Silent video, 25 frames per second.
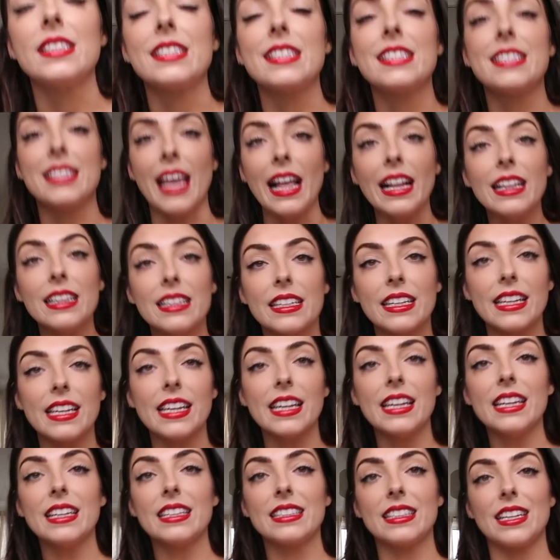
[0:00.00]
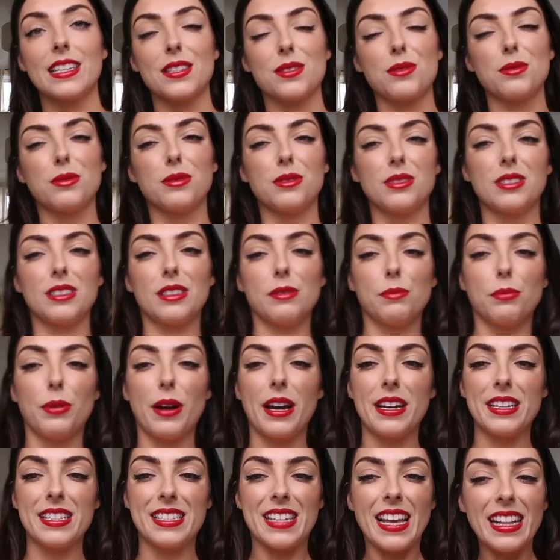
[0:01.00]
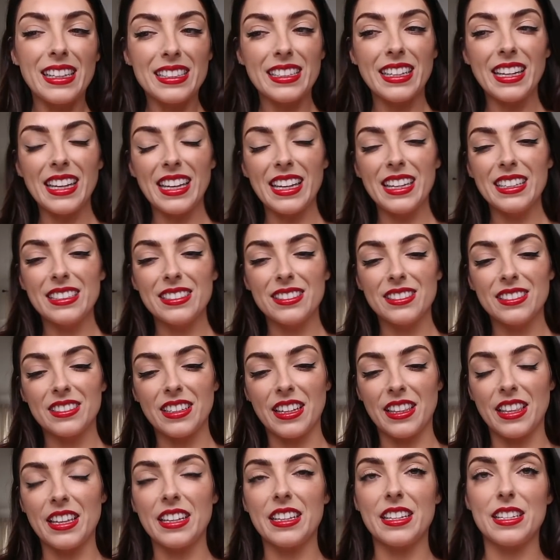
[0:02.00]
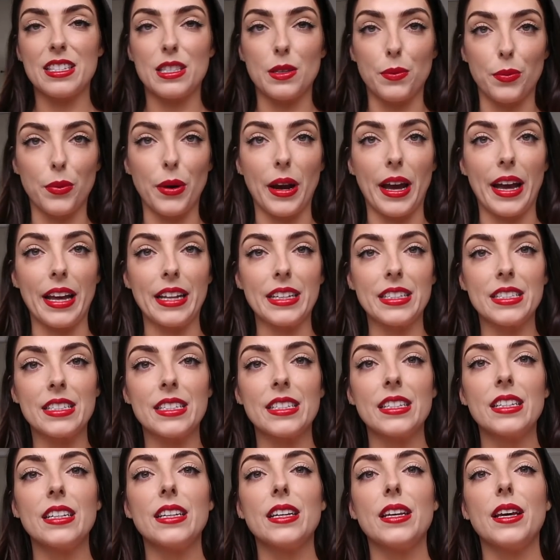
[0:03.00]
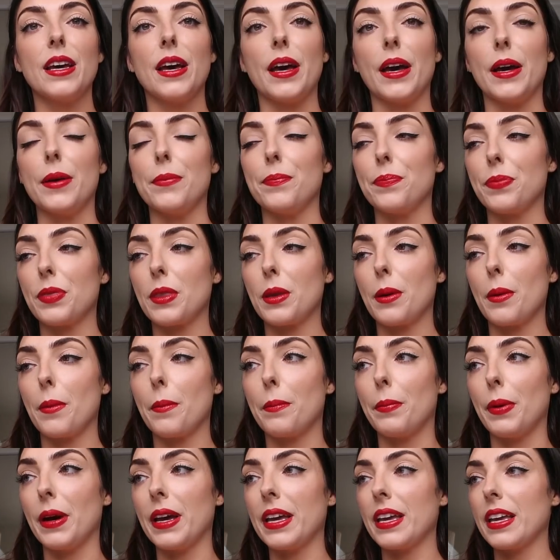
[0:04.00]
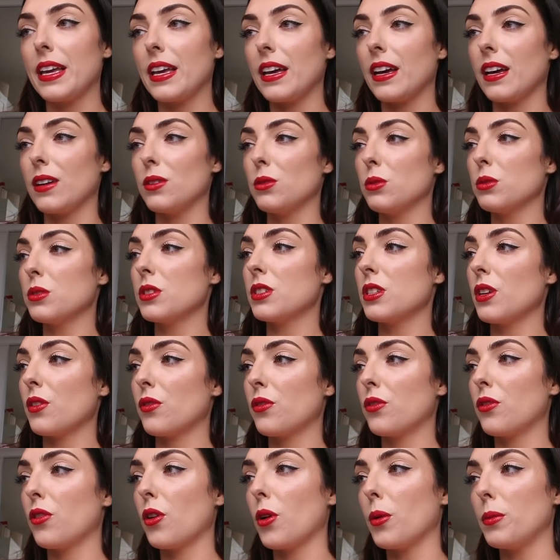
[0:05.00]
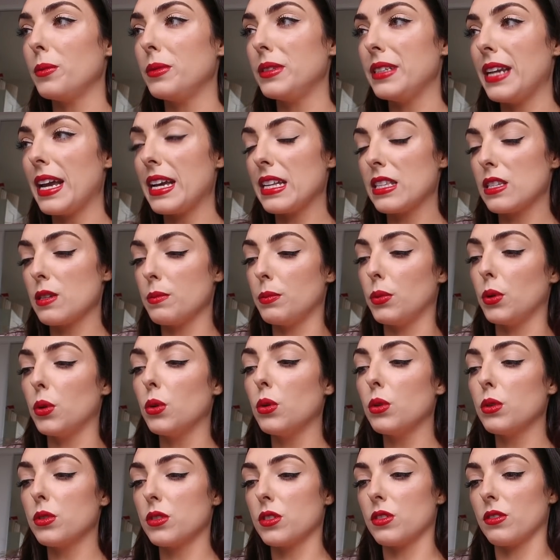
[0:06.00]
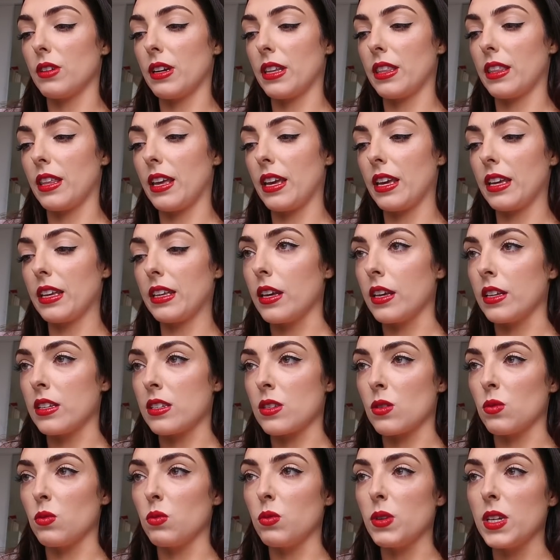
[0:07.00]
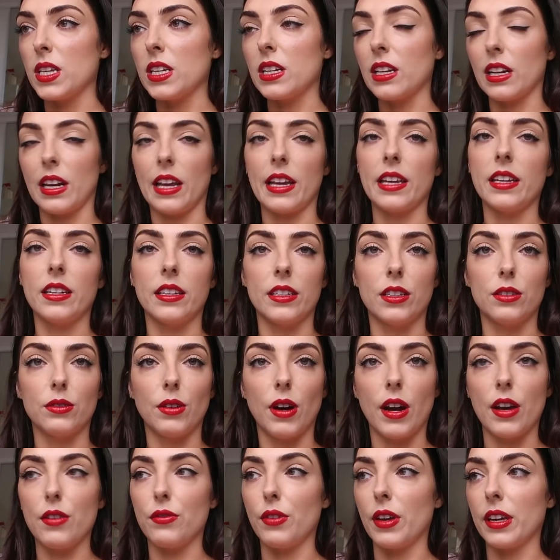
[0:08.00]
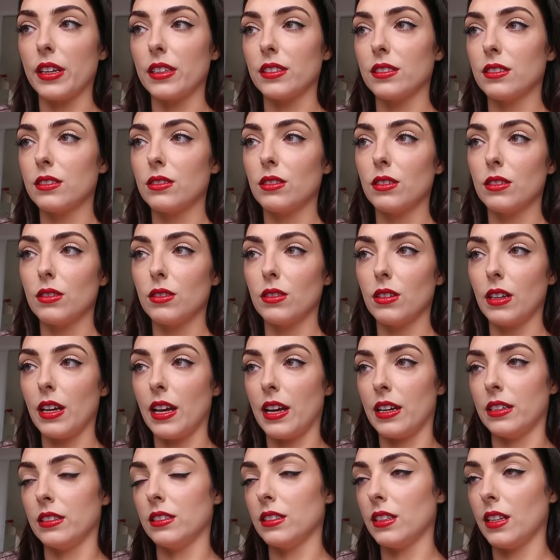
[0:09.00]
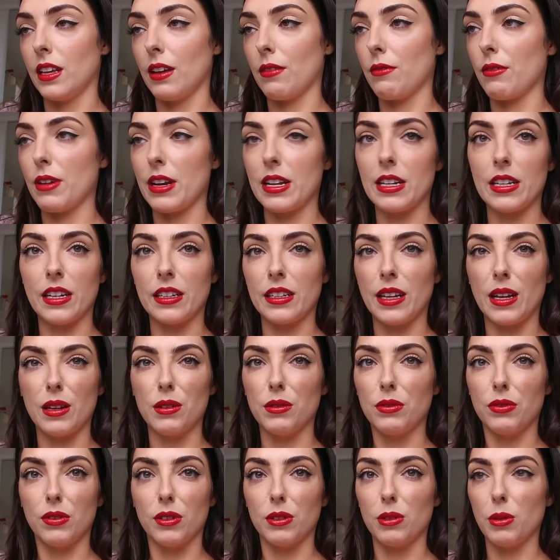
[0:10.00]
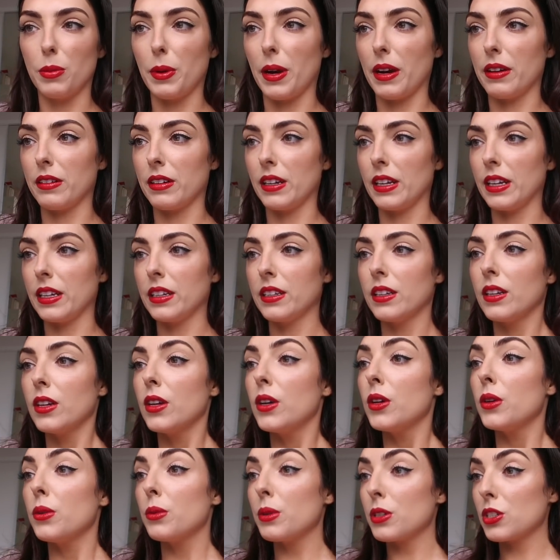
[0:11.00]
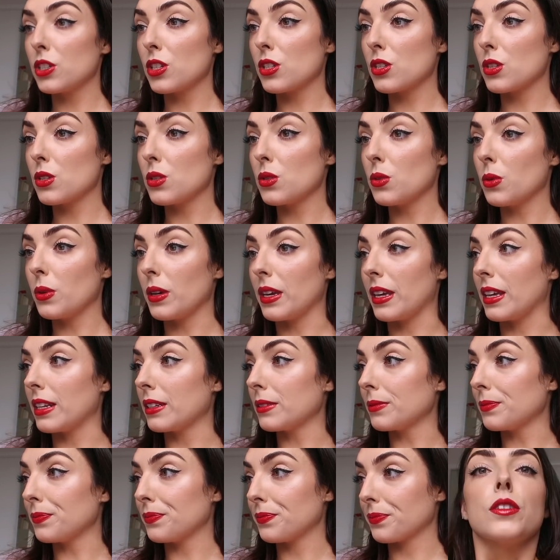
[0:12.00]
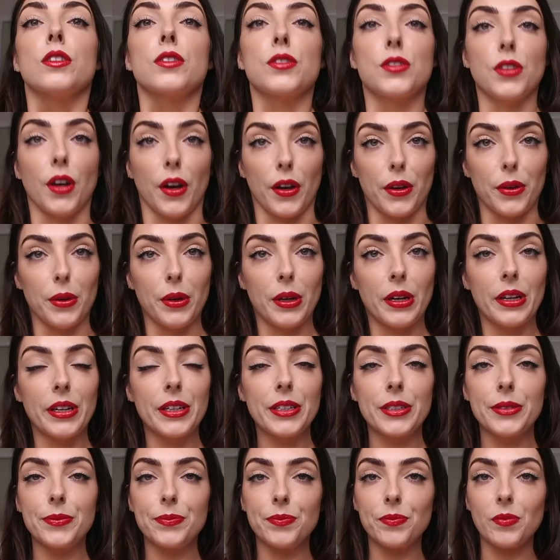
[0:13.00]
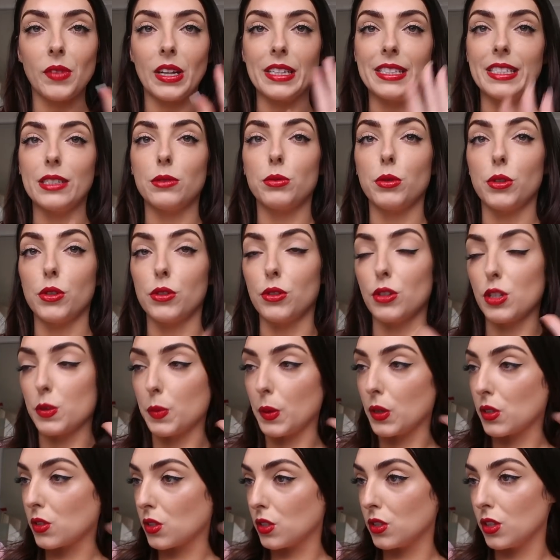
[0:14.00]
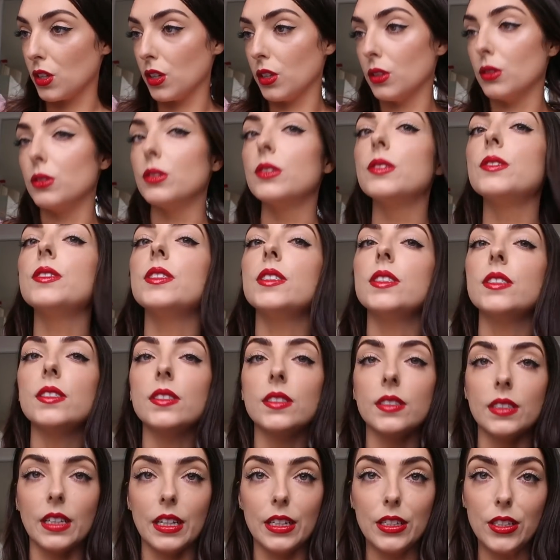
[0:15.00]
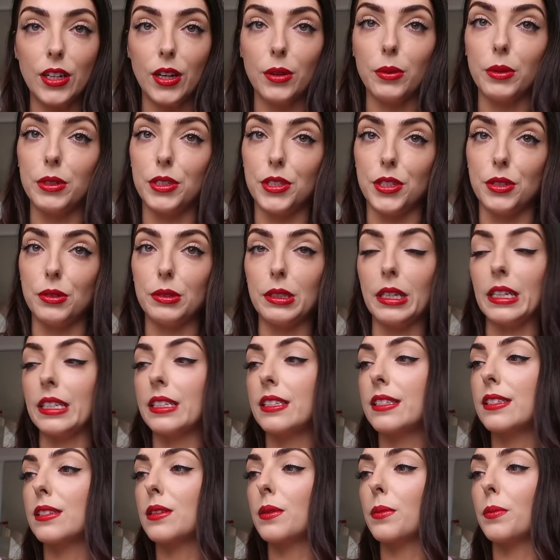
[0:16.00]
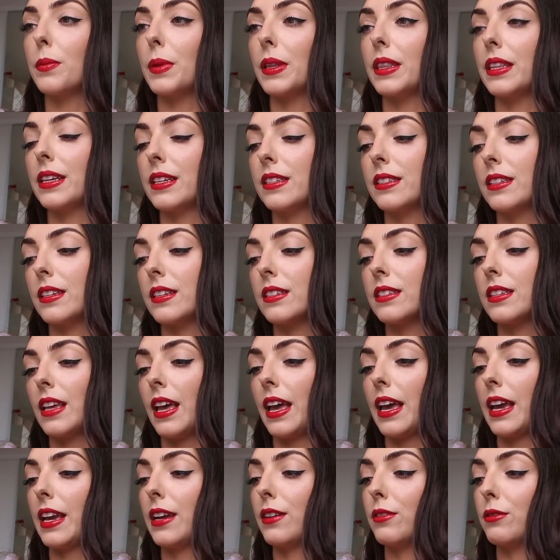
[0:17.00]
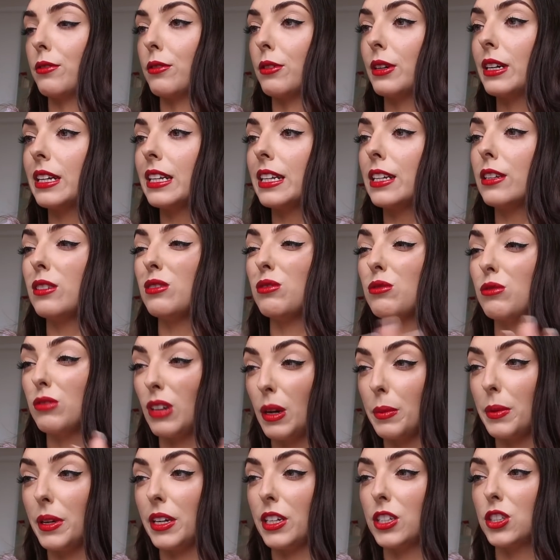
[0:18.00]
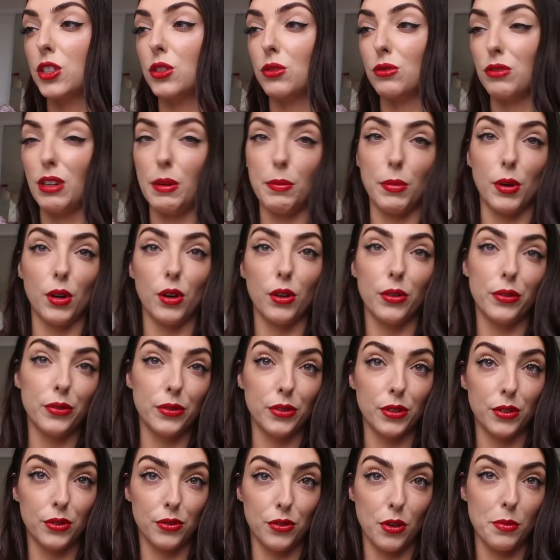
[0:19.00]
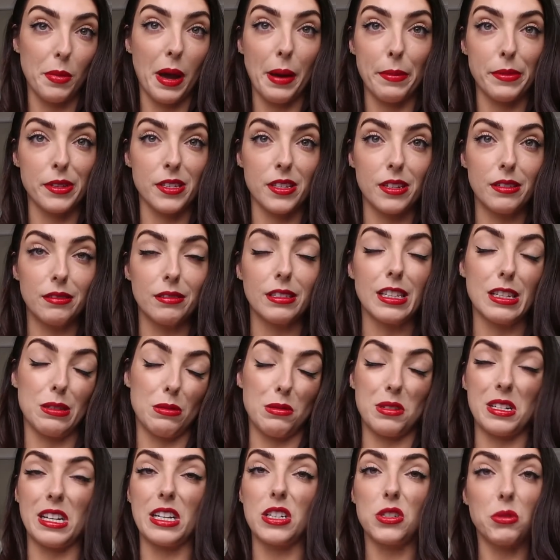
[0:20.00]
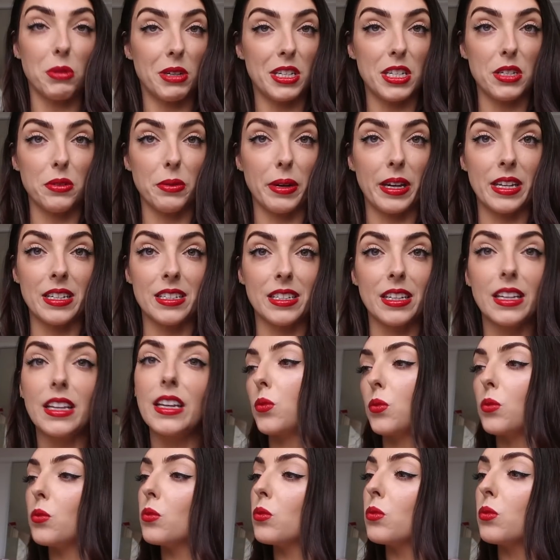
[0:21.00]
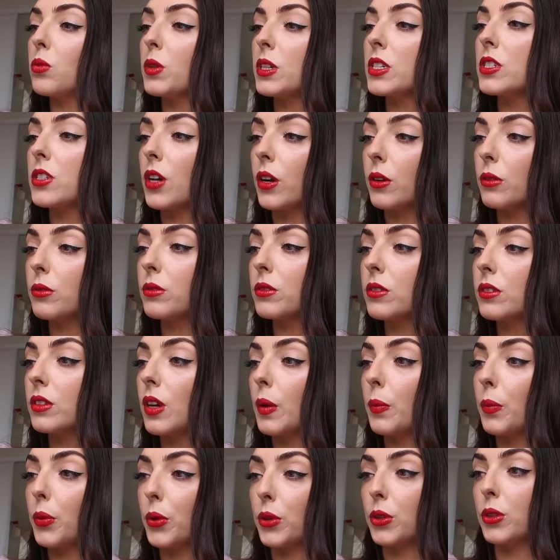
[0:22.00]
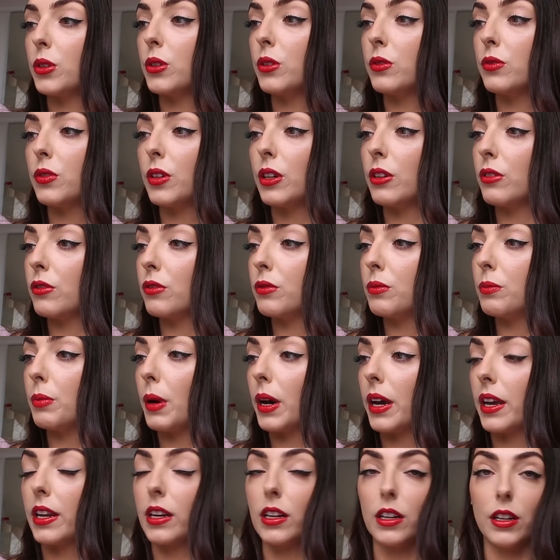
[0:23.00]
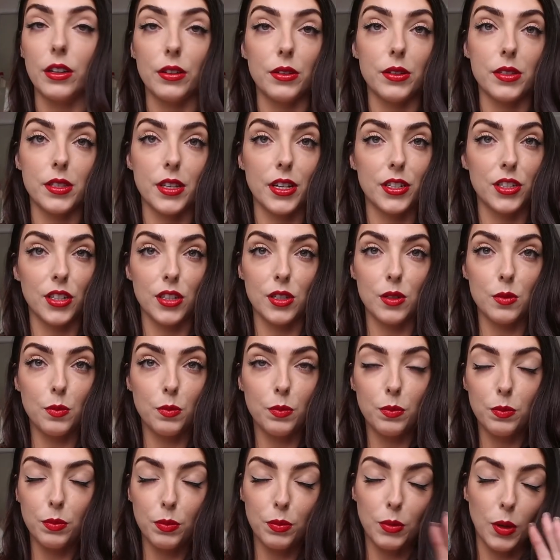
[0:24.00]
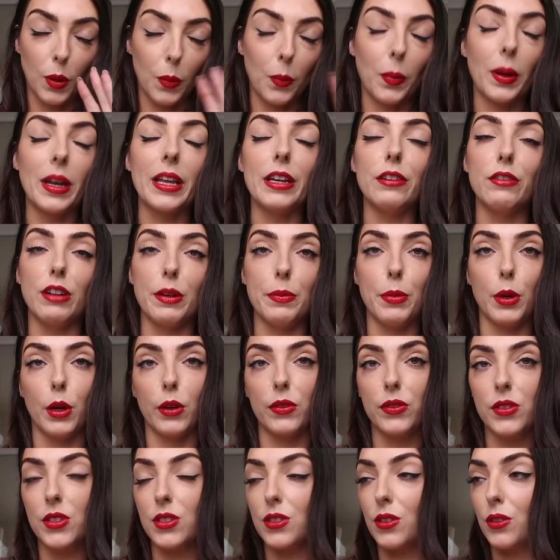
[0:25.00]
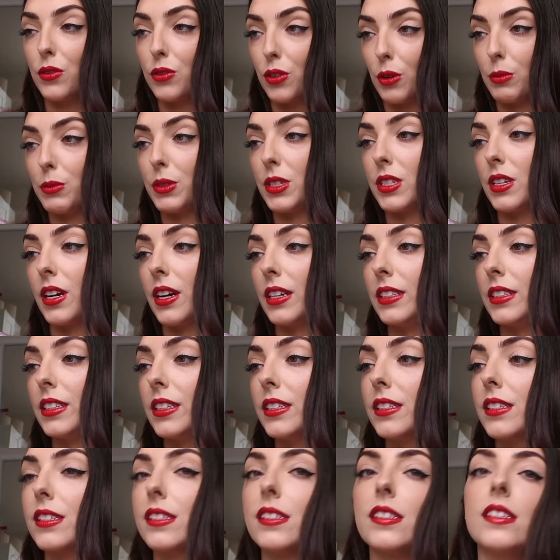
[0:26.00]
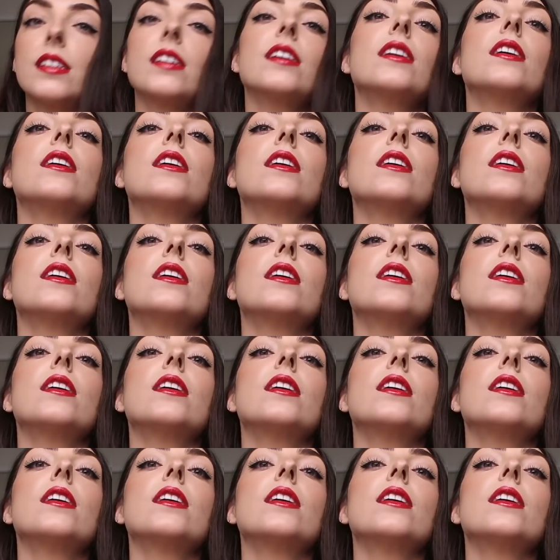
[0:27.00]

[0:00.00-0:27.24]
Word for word: Selkie, that's what the brand, Selkie I think is the brand, um but I ordered it from Net-a-Porter, I think. It's a week late in arriving, and they're really unhelpful apparently, which is annoying. So I did what you're not supposed to do, and no one do this, but this is a really rubbish rip-off from Amazon. This was like twenty quid. We don't approve of buying clothes that are just complete rip-offs from designers,